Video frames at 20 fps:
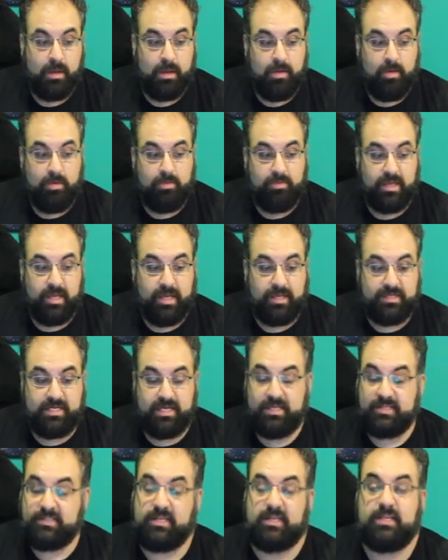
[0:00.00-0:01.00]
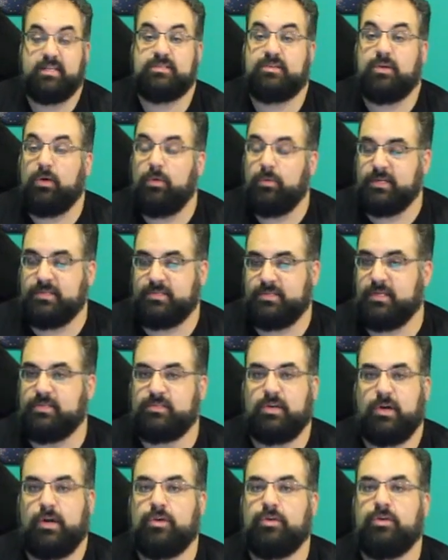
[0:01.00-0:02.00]
The idea is, as always, these are
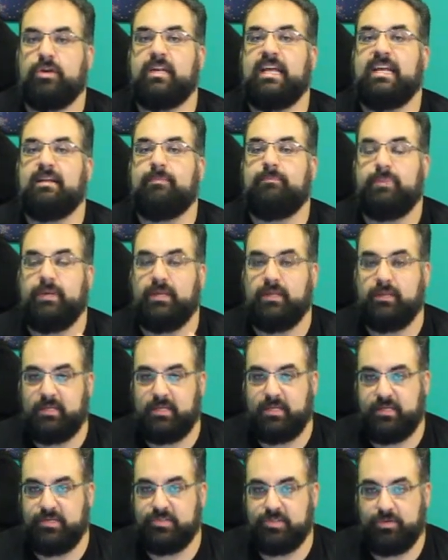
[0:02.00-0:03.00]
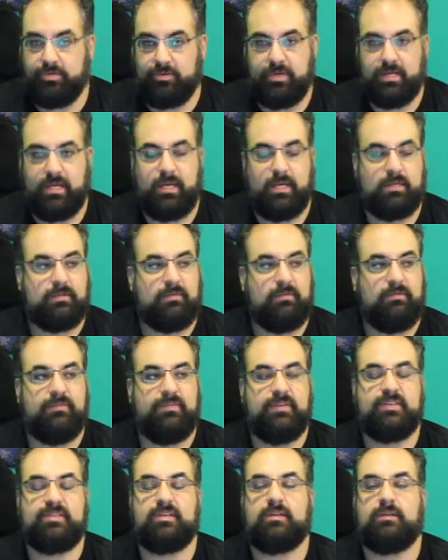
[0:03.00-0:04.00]
your innate abilities, your innate
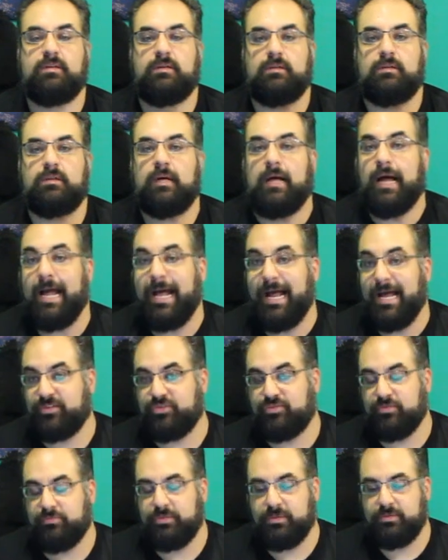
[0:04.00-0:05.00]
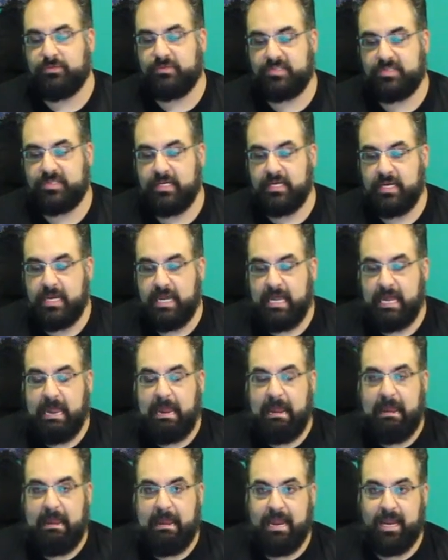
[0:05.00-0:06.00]
physical attributes.
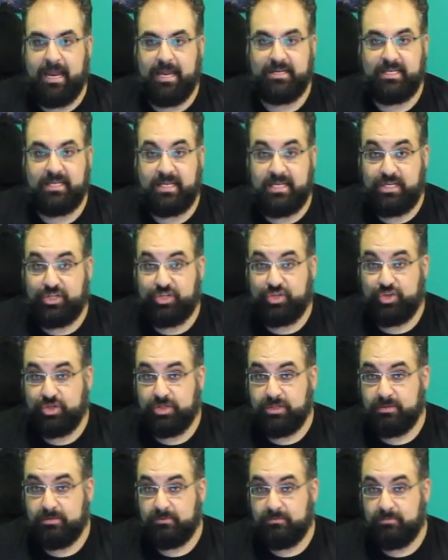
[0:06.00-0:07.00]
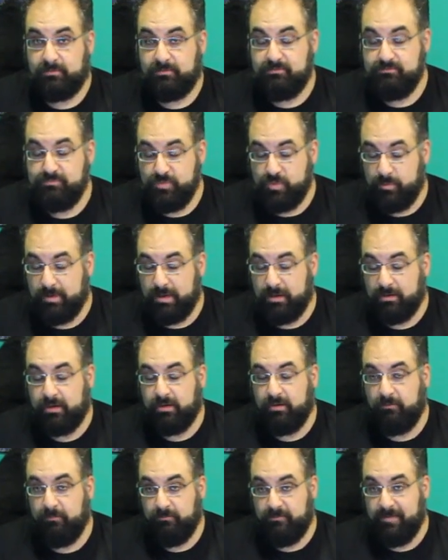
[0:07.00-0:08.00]
And each numerical
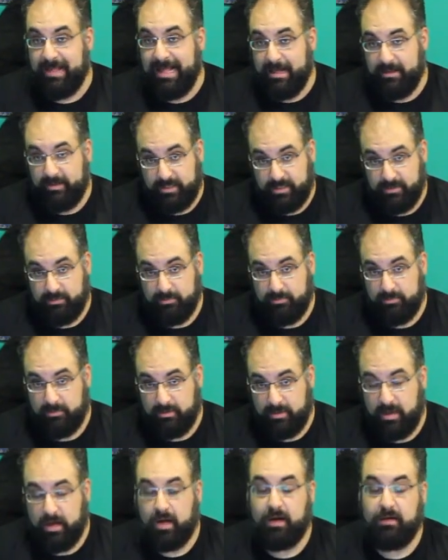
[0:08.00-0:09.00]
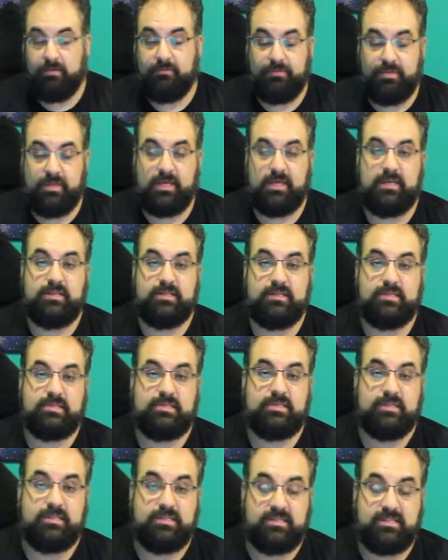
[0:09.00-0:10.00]
value of these
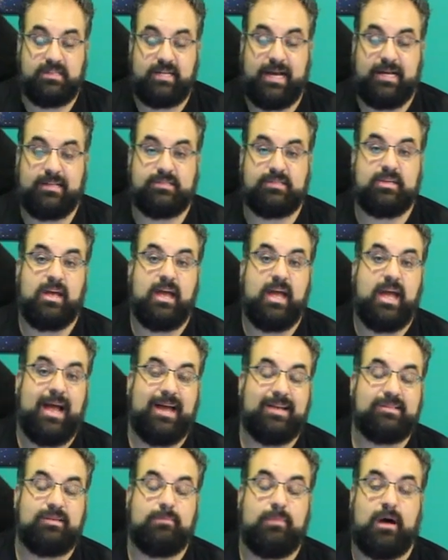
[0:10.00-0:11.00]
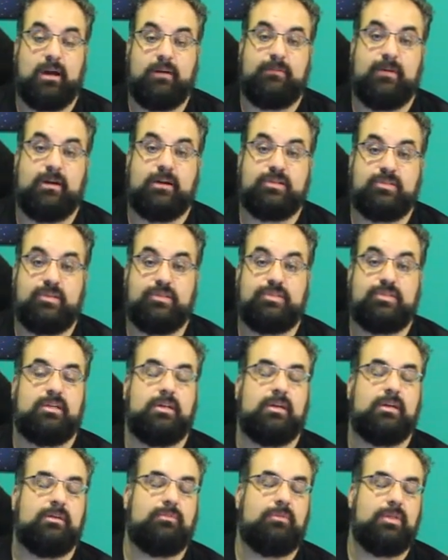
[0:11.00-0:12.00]
stats has a modifier associated
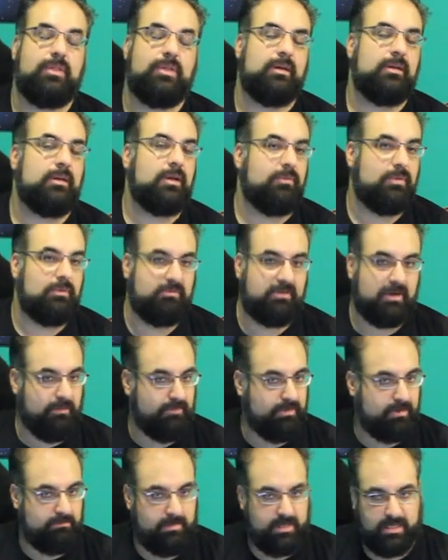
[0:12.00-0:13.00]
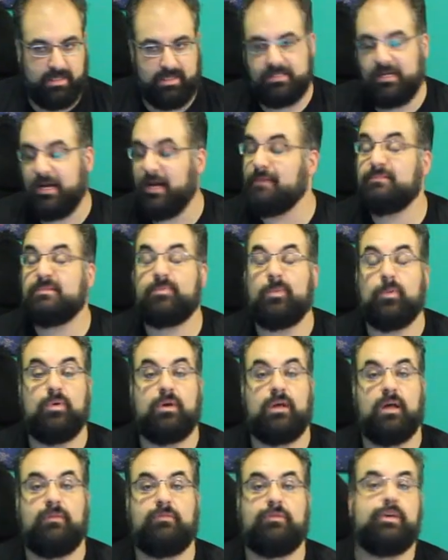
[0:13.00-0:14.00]
with it. And we've covered it many times, but we'll
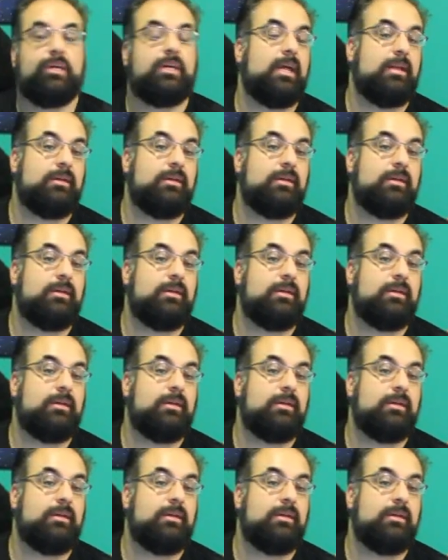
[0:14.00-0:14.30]
cover it again.